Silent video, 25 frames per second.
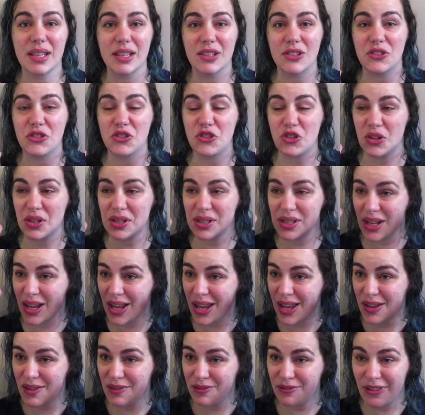It's just
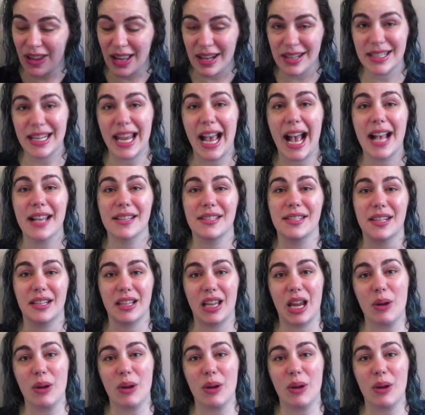fantastic.